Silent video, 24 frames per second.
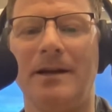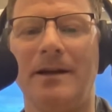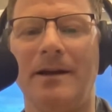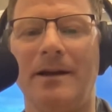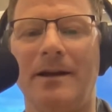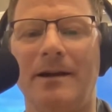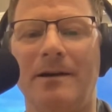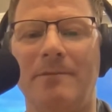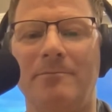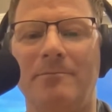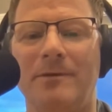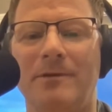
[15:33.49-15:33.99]

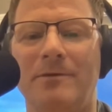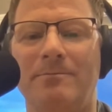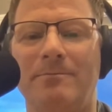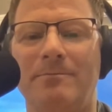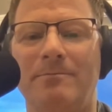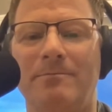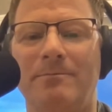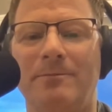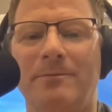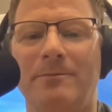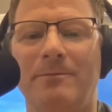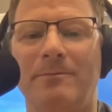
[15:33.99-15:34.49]

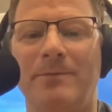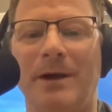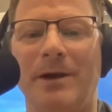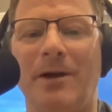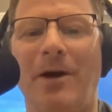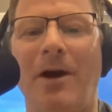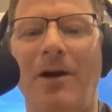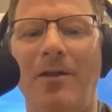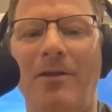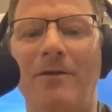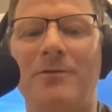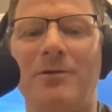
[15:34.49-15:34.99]
But
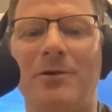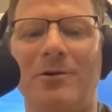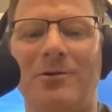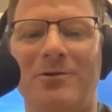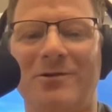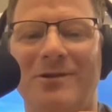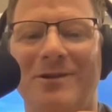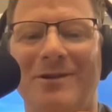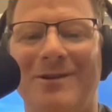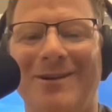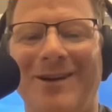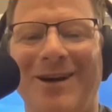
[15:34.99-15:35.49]
all of
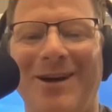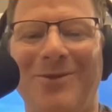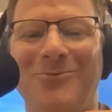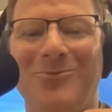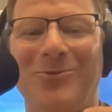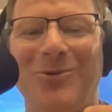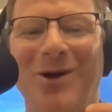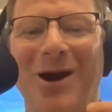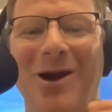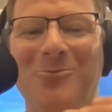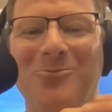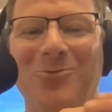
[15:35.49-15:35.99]
those
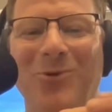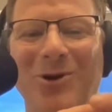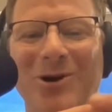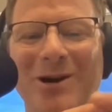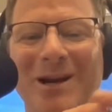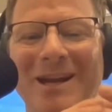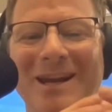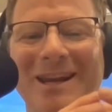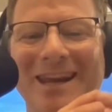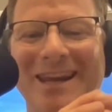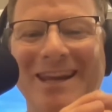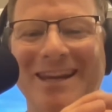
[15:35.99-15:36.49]
are
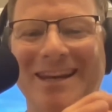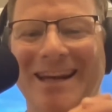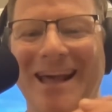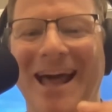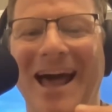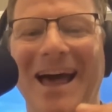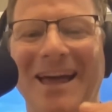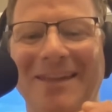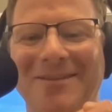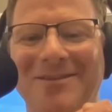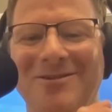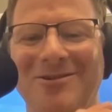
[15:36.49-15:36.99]
working in
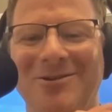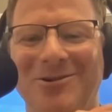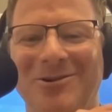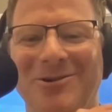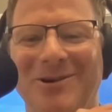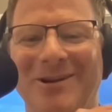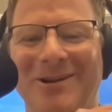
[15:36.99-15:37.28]
concert.